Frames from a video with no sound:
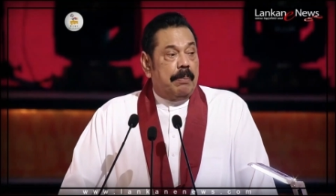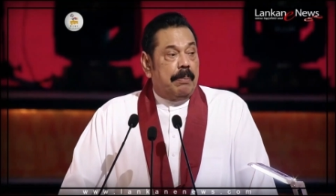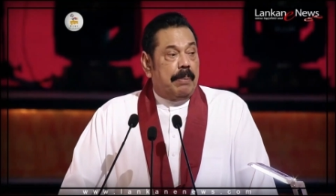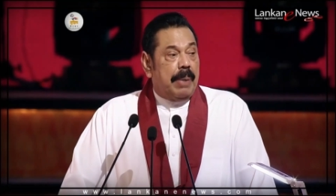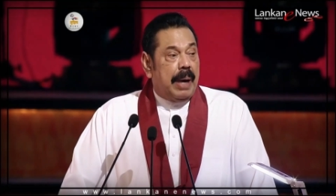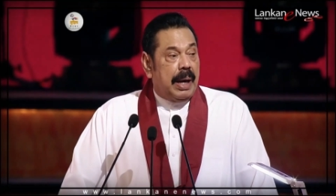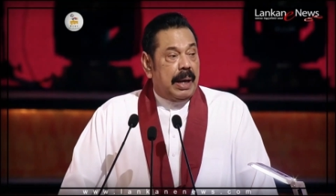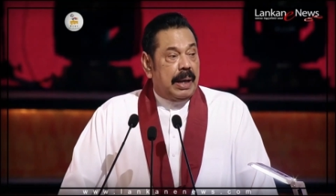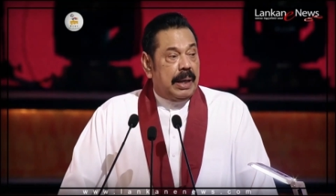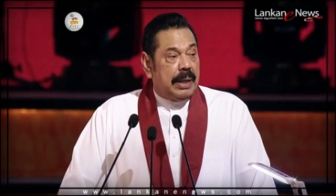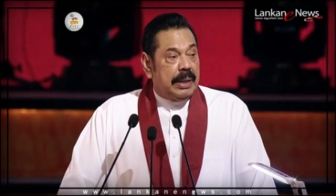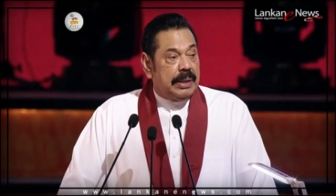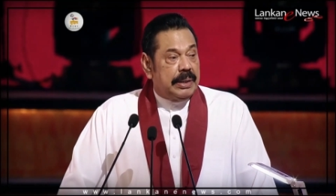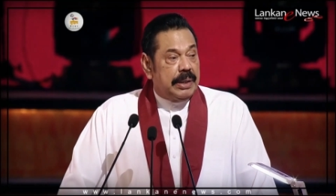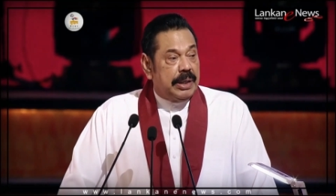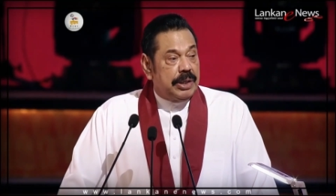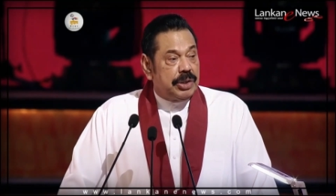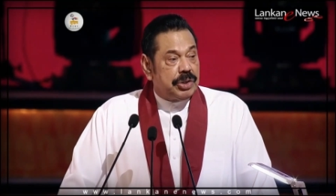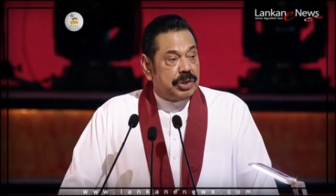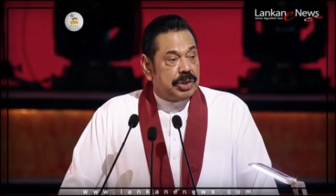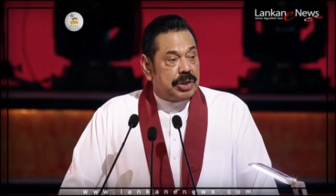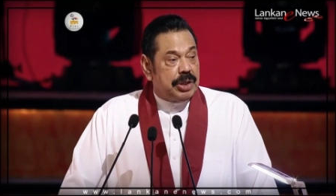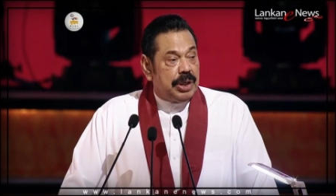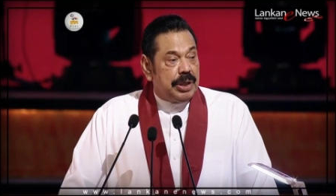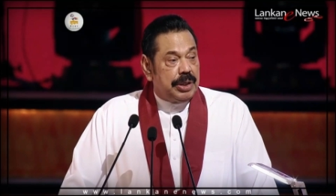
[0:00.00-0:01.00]

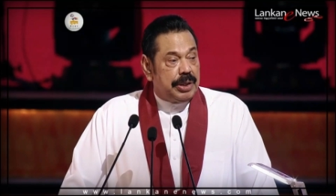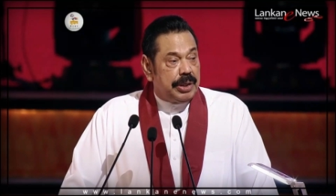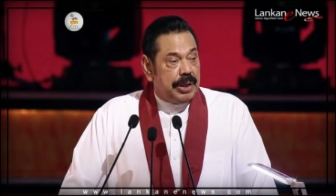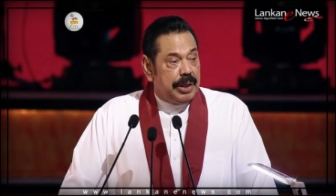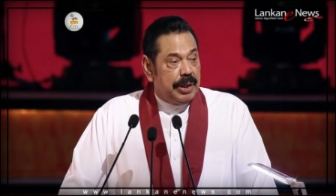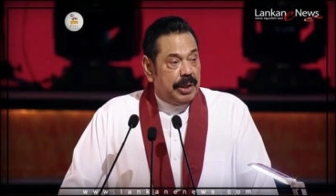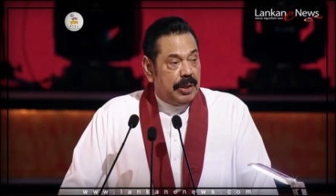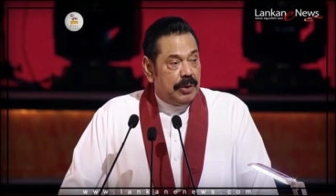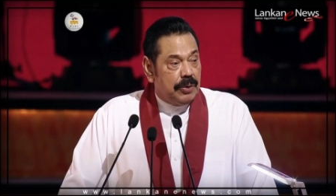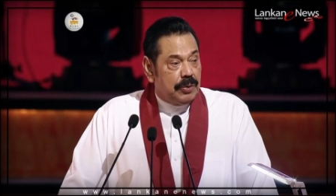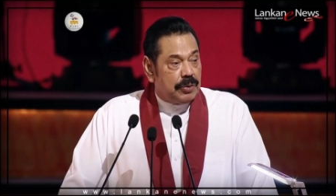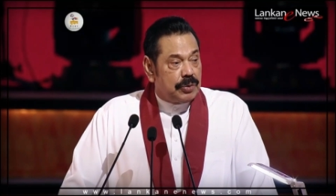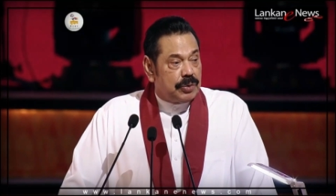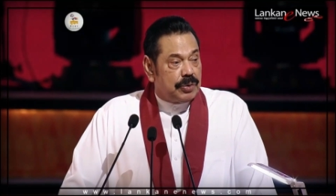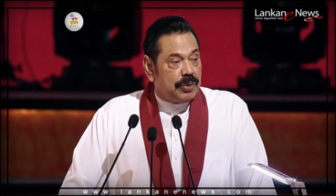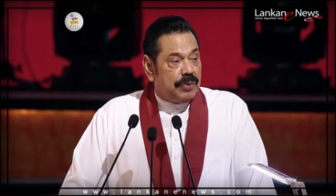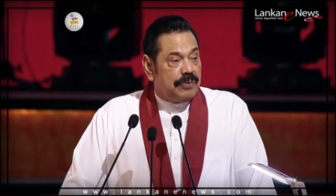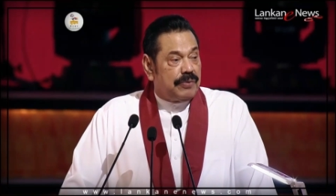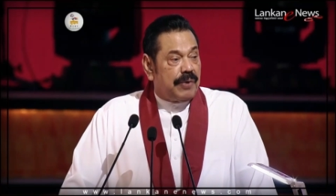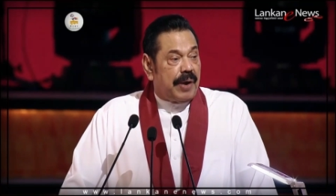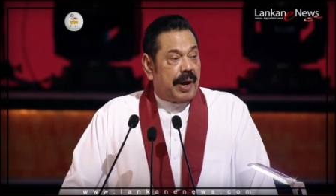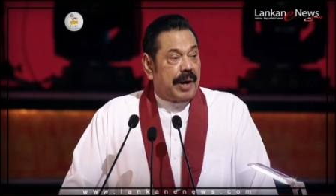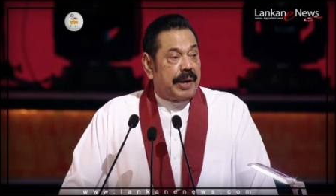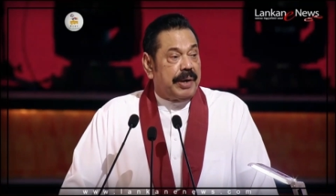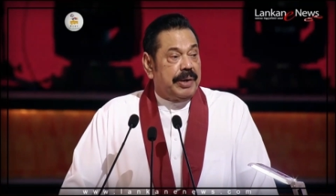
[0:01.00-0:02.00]
Bangladesh continues to
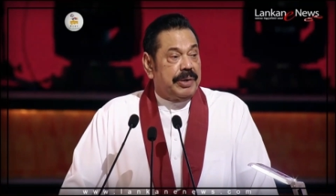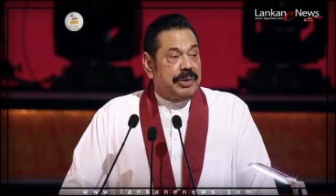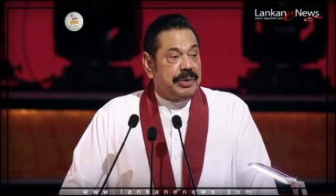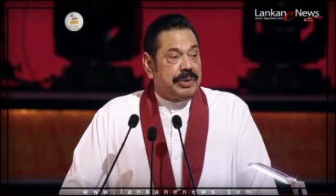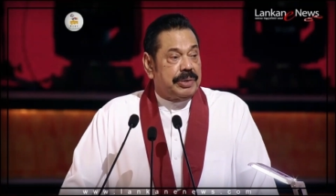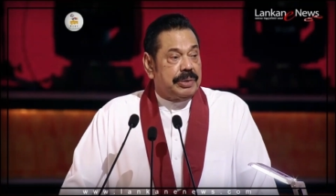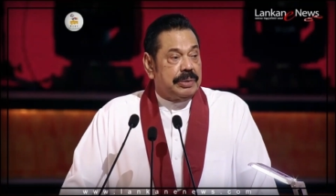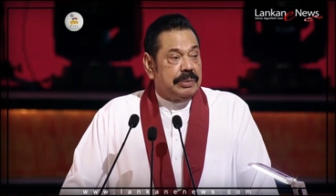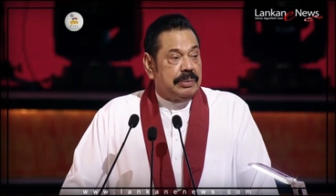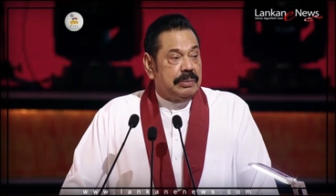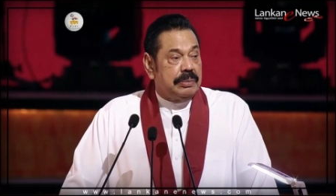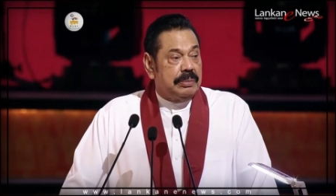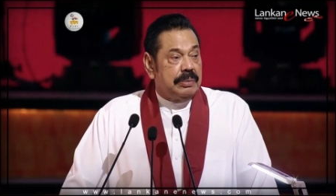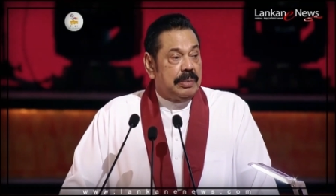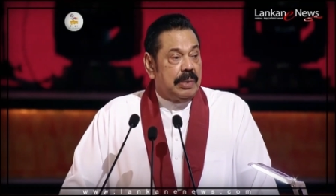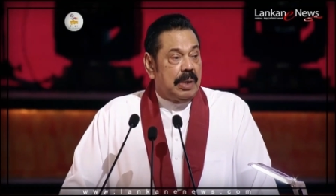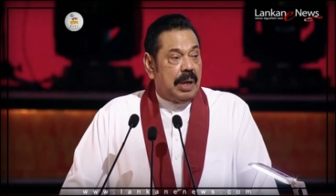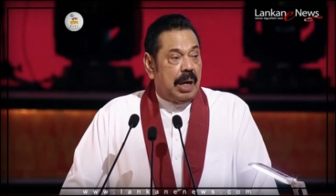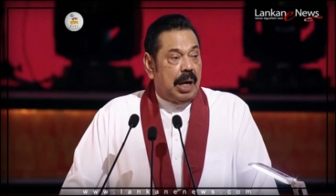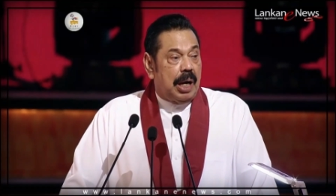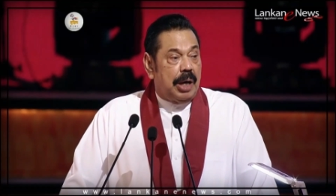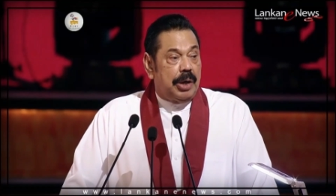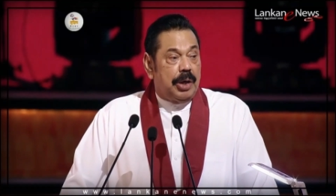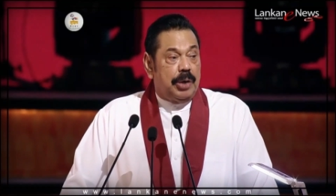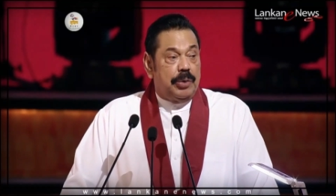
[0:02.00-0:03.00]
flourish
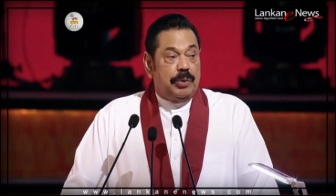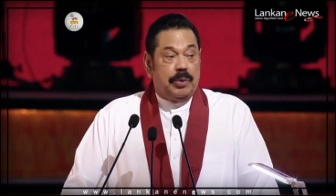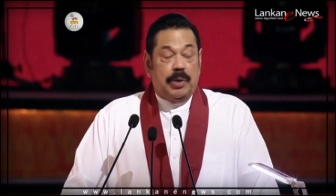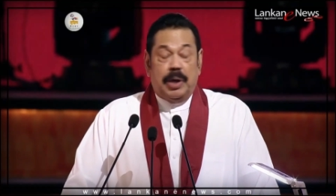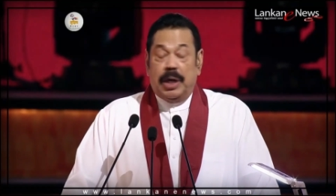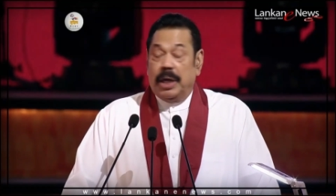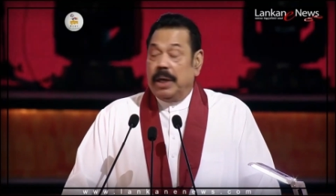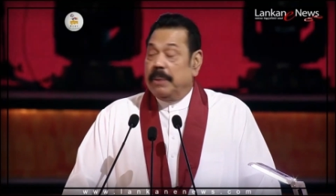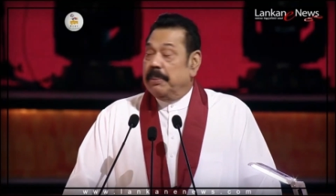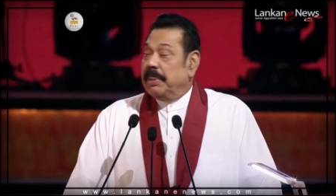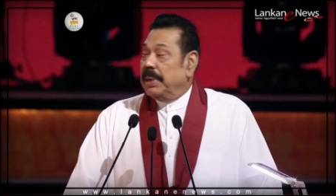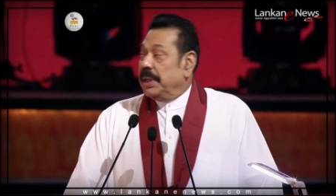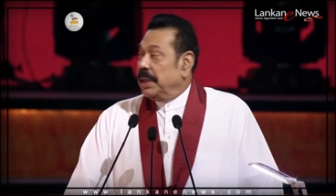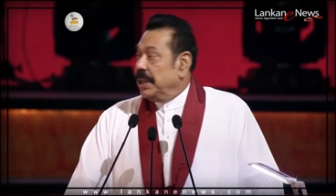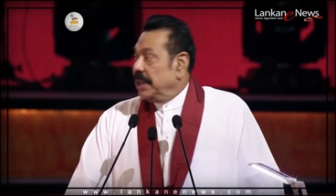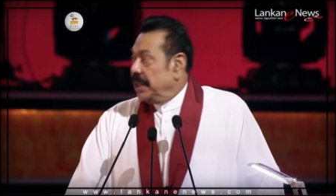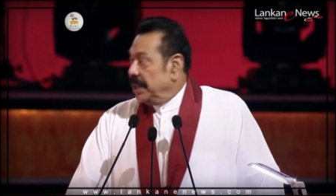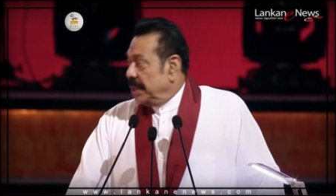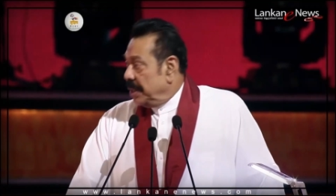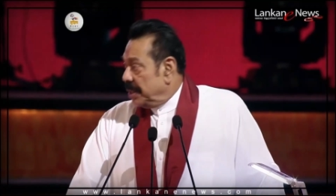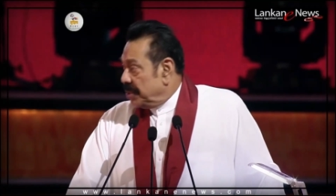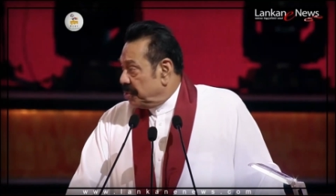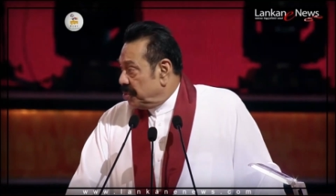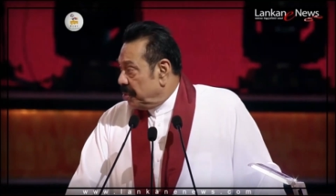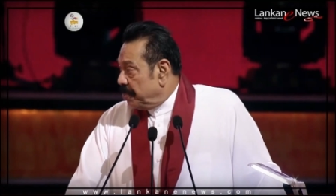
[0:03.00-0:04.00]
under your able
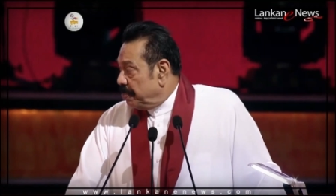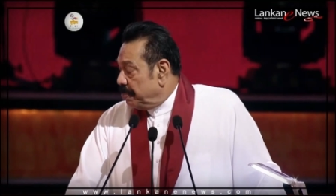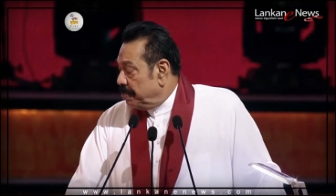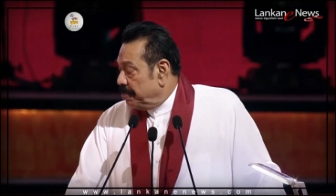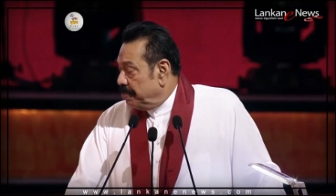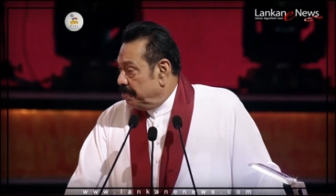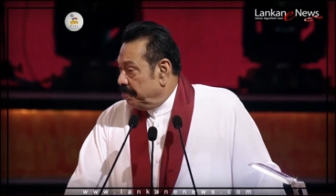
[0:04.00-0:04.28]
leadership.